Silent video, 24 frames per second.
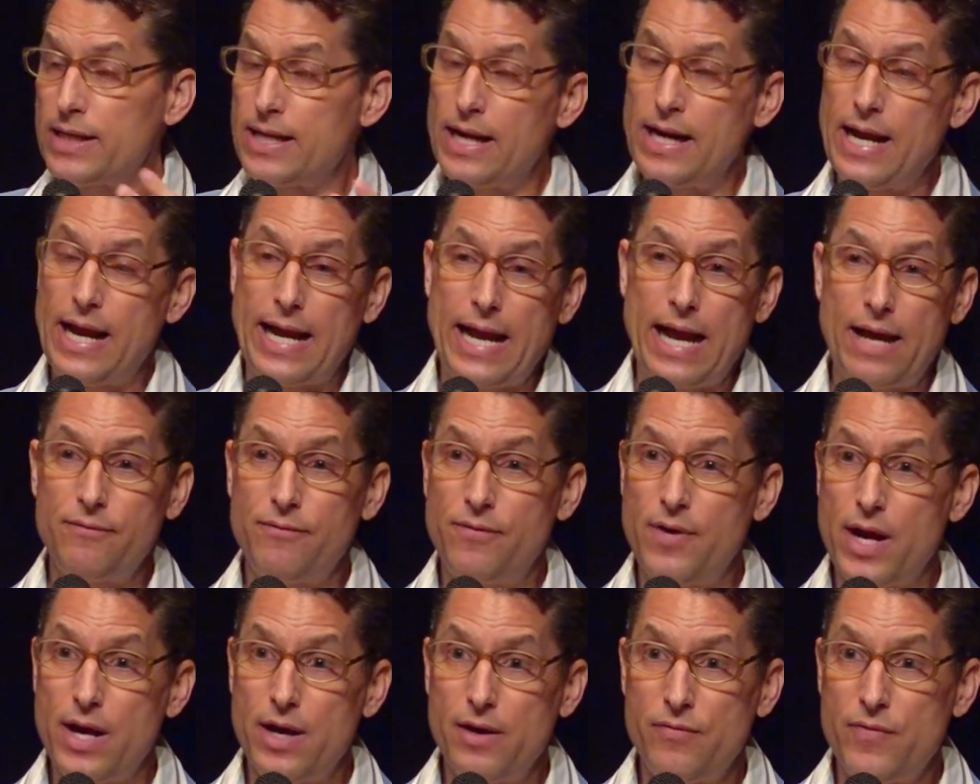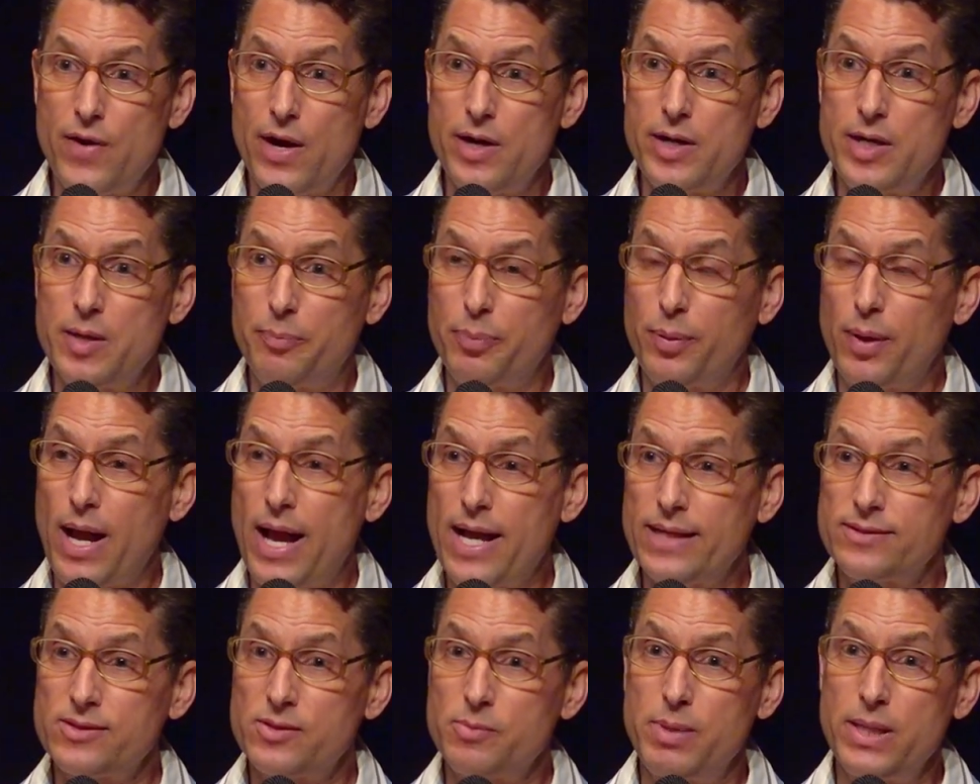And got very, very
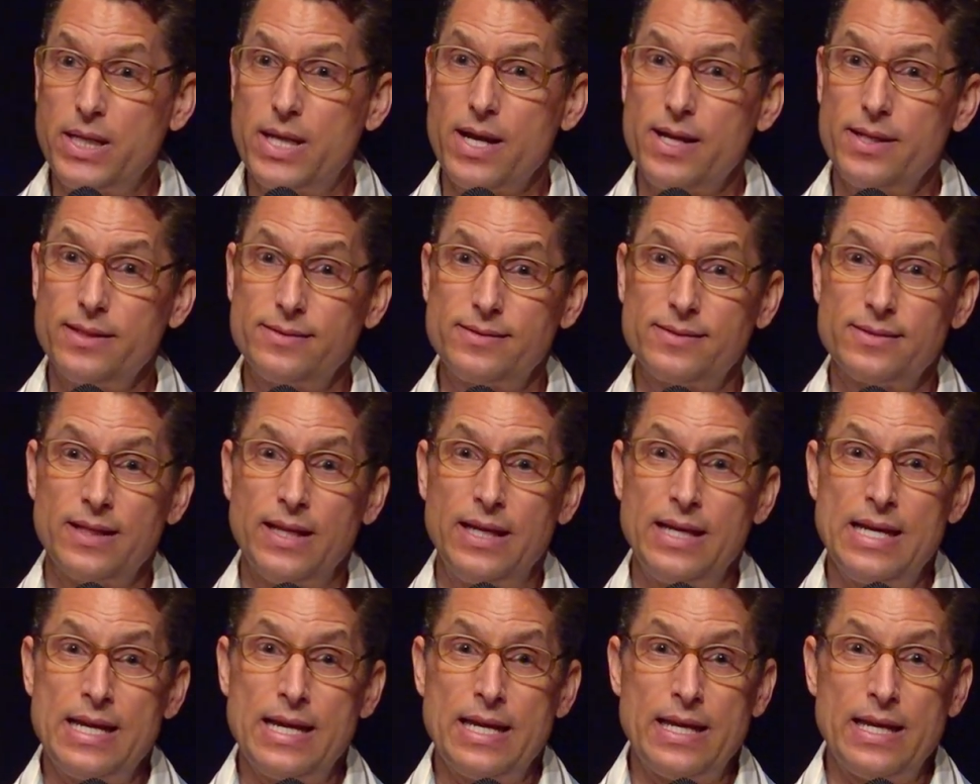depressed because